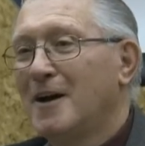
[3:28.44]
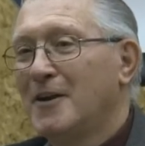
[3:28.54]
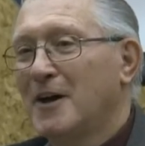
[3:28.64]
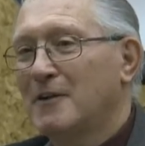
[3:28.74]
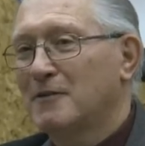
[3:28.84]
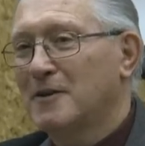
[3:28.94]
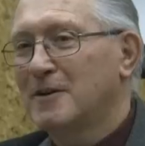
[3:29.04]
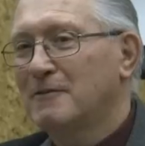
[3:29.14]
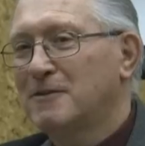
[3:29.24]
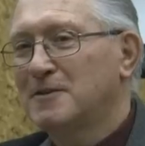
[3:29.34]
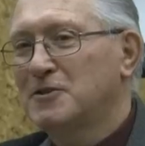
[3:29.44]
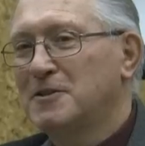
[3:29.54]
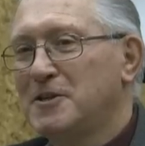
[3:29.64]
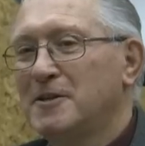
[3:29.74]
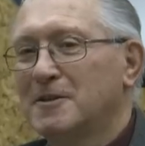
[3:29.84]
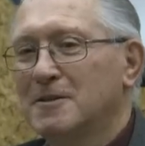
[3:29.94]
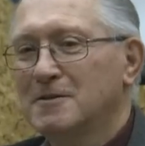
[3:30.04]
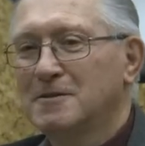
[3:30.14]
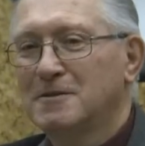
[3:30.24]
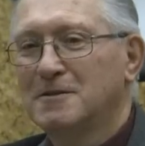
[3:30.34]
And that very first
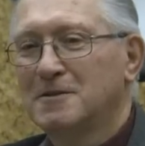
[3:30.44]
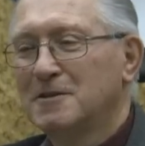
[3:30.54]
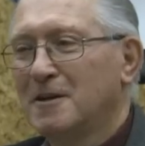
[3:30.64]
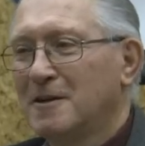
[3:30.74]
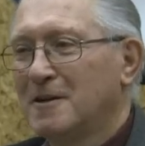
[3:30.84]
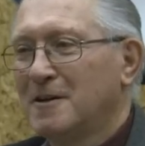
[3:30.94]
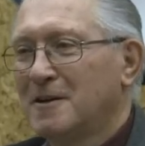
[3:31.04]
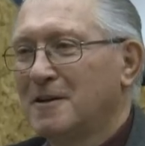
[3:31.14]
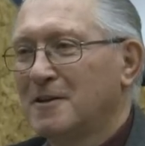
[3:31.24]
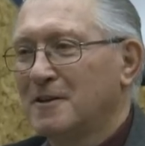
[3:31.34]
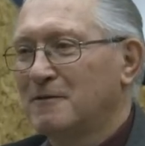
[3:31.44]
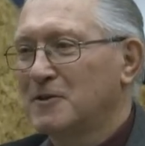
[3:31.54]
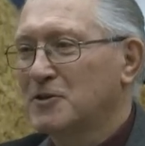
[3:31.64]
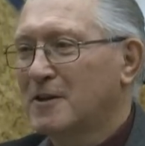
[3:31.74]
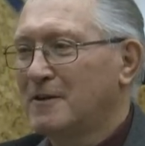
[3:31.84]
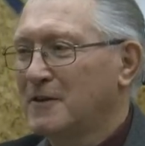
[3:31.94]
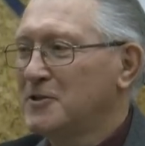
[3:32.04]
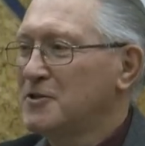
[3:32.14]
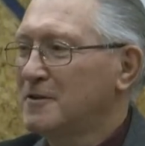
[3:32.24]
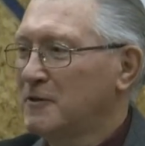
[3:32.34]
year, the first
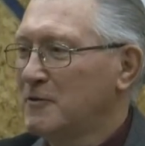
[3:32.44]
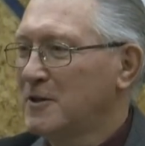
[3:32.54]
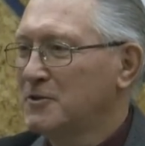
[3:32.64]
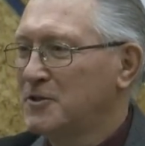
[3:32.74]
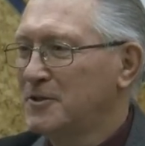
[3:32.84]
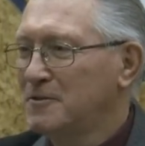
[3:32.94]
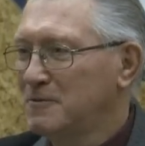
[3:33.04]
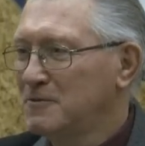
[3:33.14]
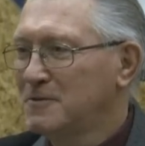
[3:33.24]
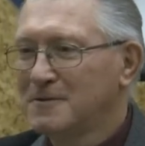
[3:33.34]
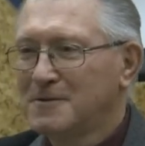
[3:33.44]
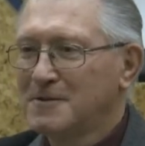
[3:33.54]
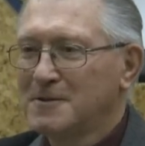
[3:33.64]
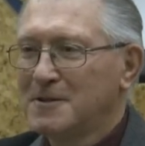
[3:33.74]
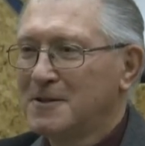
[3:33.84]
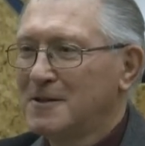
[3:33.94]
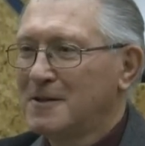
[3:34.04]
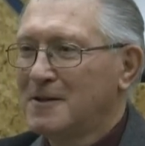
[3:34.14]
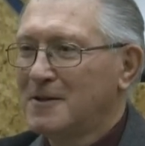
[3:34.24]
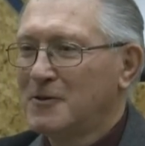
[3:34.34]
convention we went to
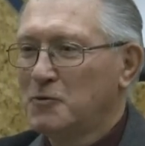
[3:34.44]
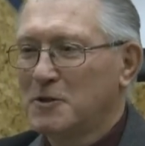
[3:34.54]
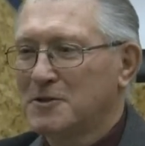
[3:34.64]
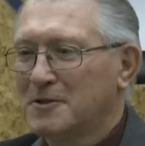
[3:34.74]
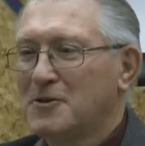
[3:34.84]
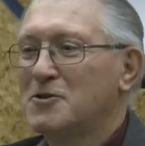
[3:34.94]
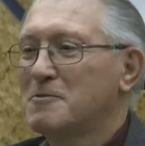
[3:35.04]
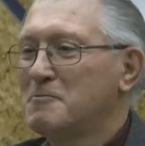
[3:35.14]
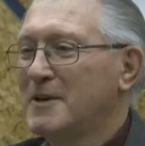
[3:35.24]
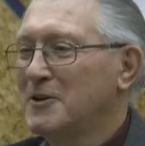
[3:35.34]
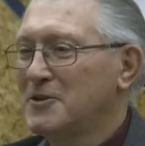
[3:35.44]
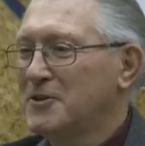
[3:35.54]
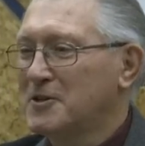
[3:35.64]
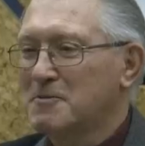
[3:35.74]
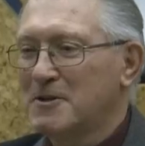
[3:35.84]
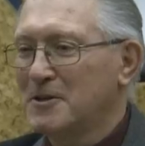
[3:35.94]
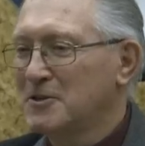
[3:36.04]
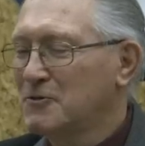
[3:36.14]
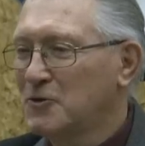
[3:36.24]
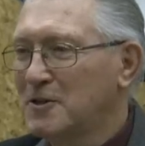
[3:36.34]
was a tremendous
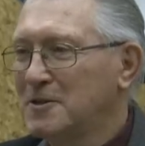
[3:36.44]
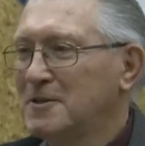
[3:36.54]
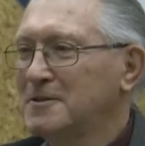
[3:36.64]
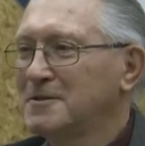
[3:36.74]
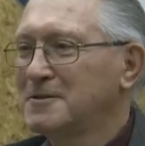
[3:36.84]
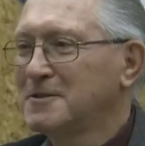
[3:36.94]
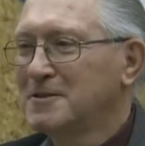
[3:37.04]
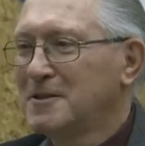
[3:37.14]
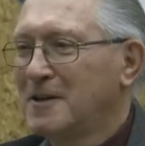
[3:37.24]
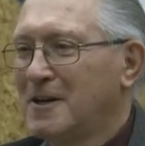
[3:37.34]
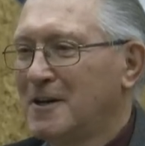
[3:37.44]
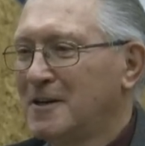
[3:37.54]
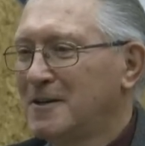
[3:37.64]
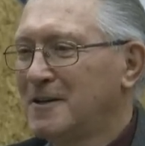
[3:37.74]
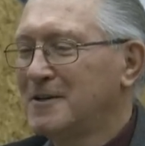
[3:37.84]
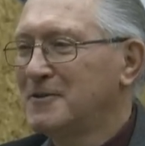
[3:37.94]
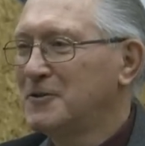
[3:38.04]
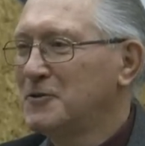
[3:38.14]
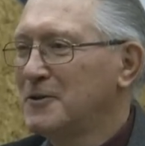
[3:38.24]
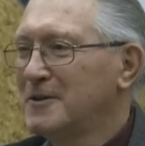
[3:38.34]
experience for us and
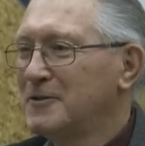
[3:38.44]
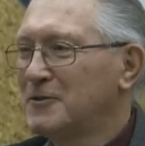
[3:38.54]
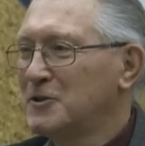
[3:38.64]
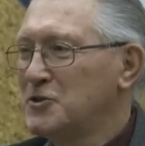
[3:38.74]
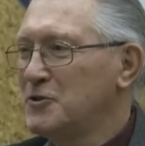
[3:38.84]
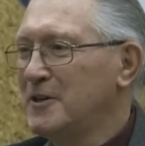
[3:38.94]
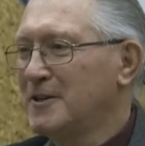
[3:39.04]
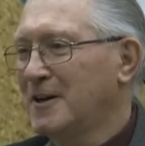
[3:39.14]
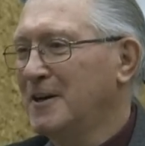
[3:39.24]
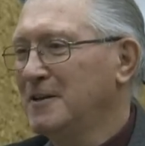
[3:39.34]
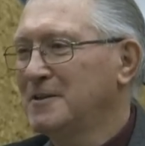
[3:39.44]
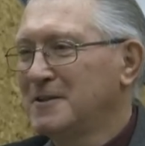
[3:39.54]
for Judy and I.